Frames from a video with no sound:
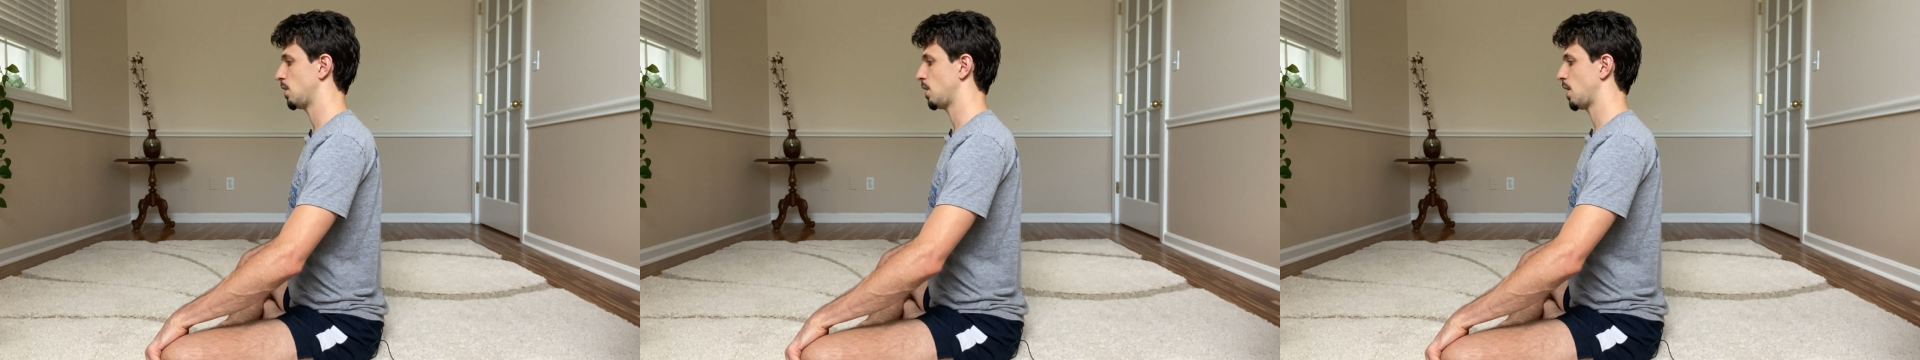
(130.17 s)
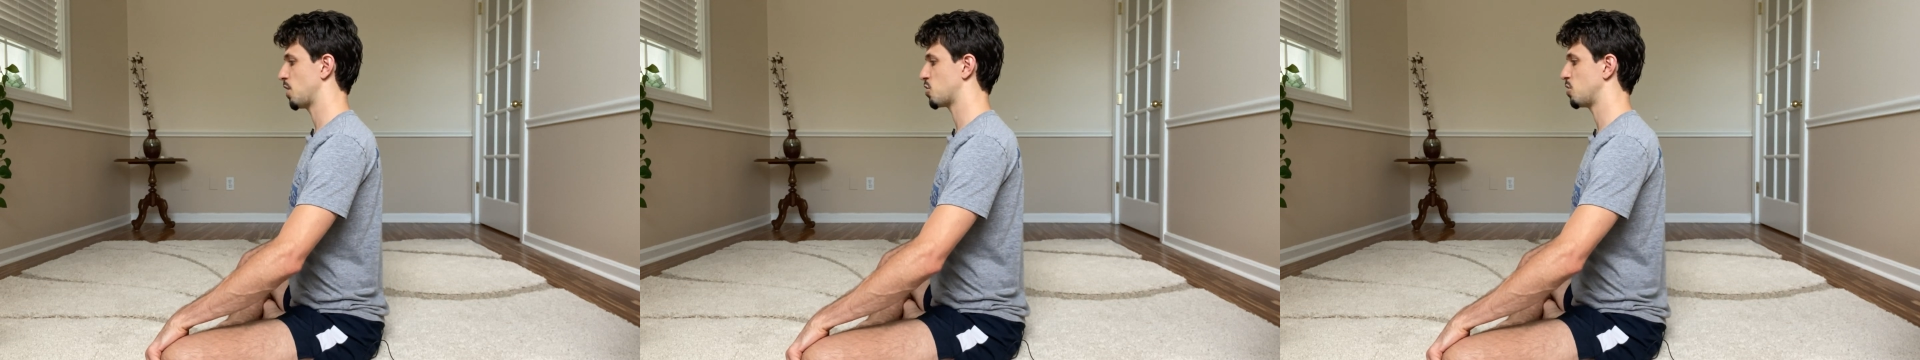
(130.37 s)

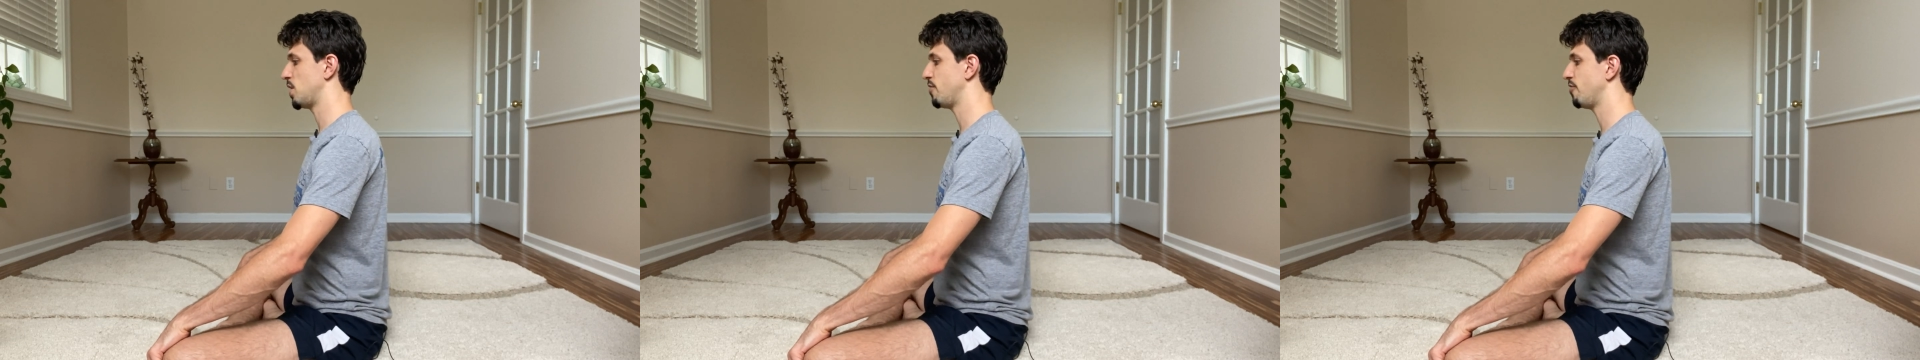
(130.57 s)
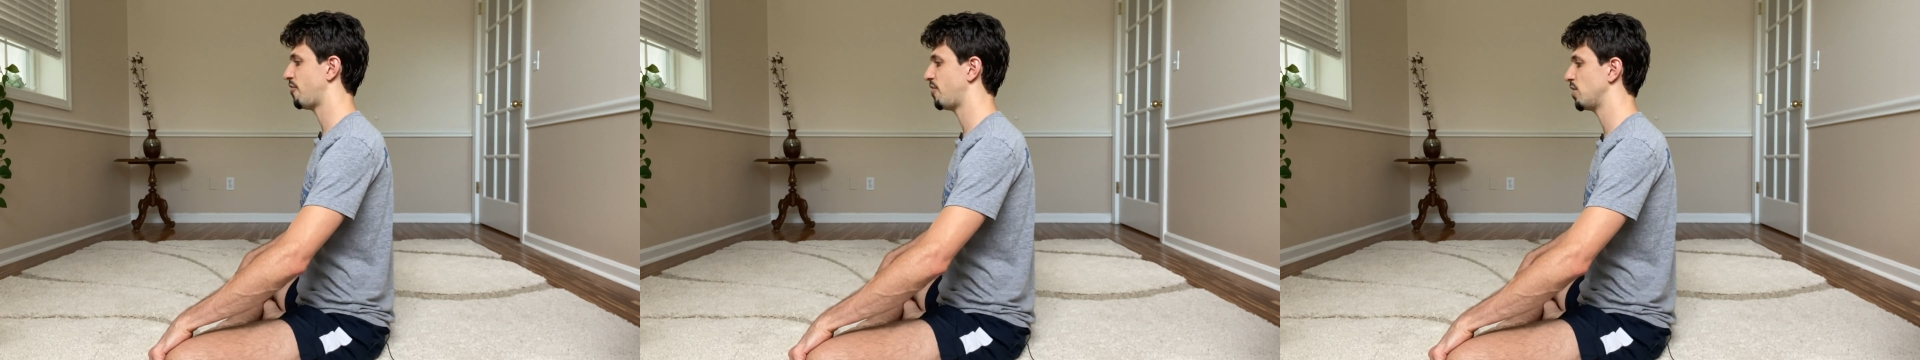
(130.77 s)
it should
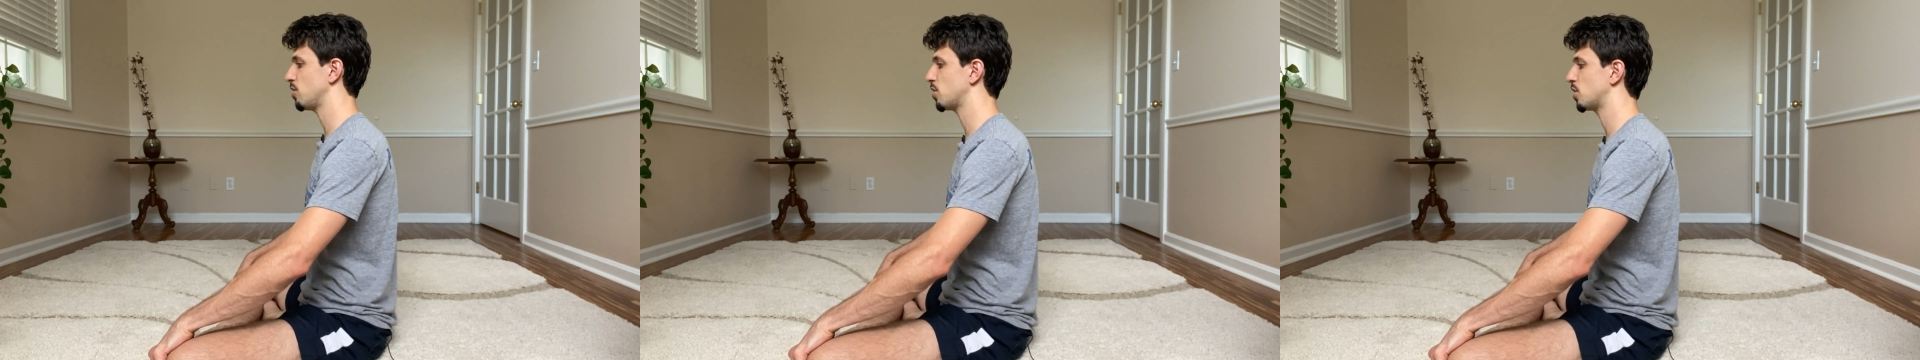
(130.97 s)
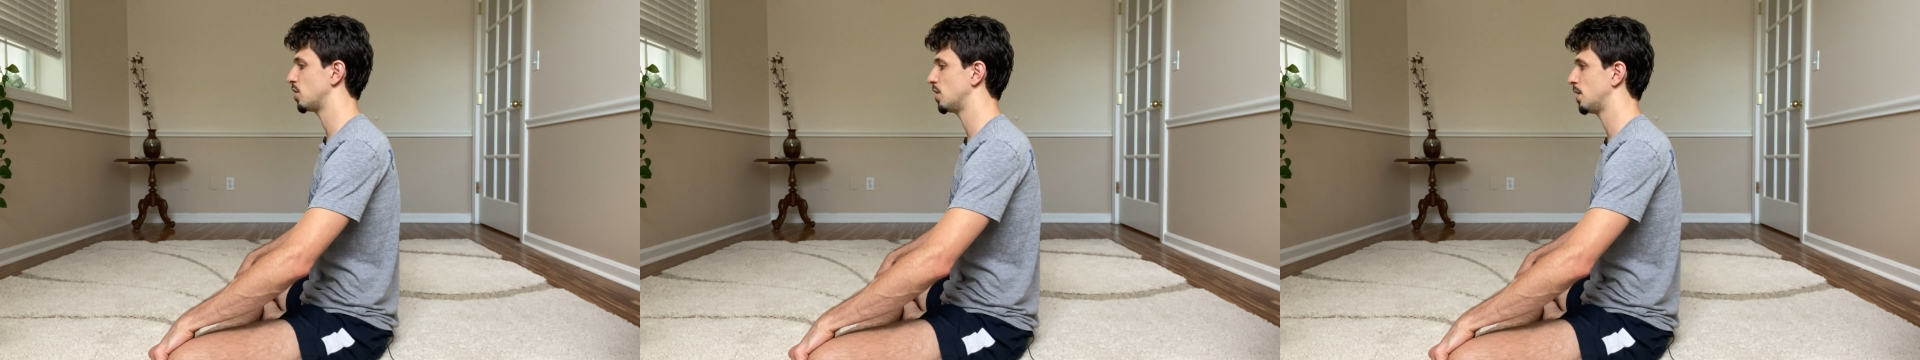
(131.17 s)
even feel
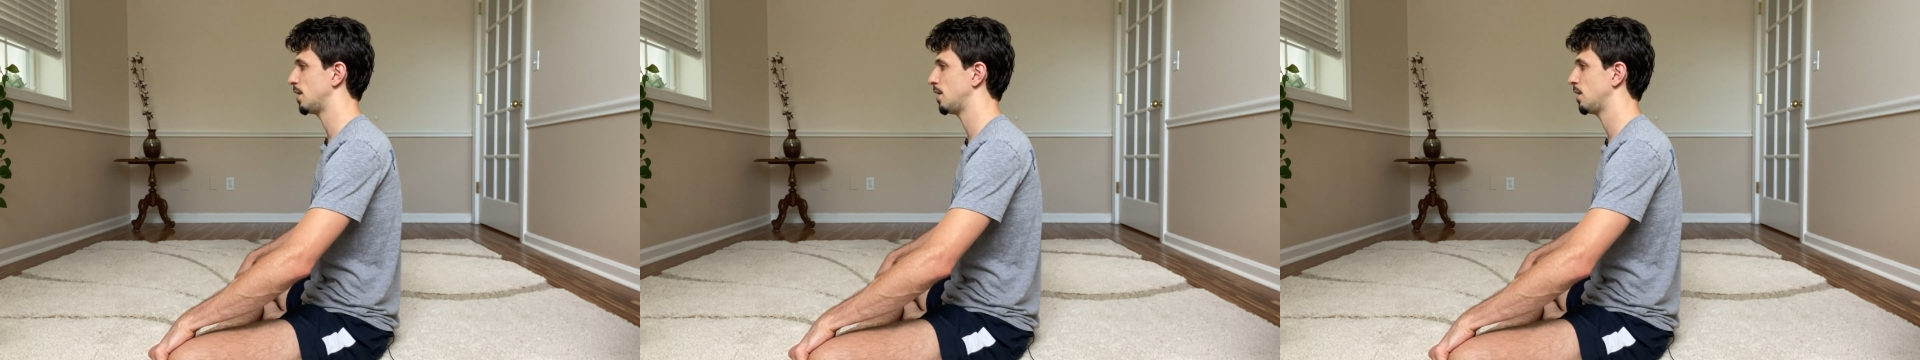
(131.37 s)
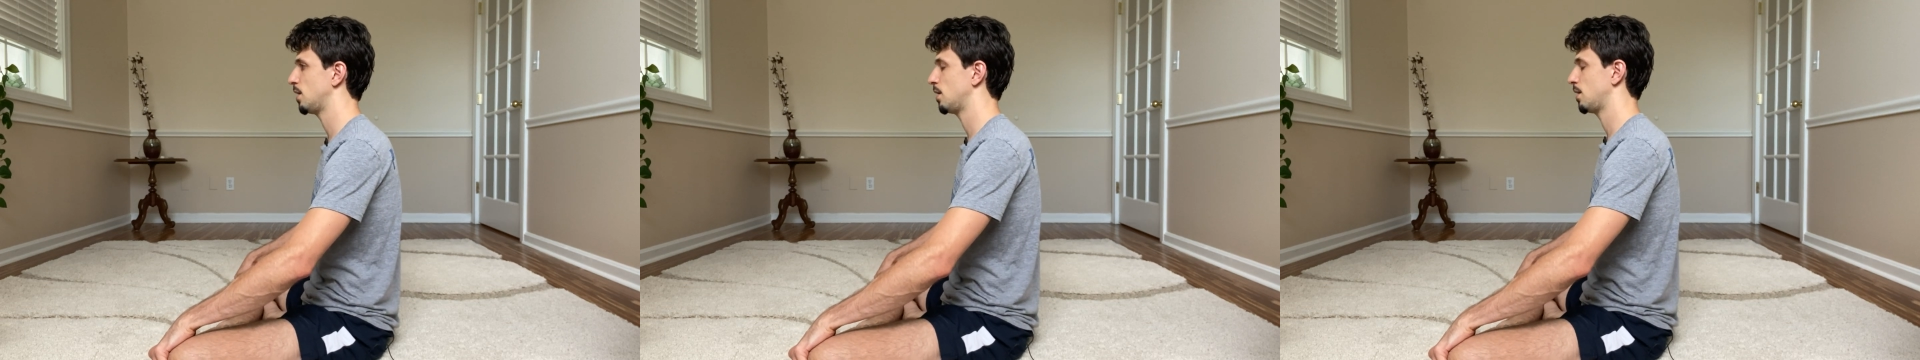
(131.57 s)
good,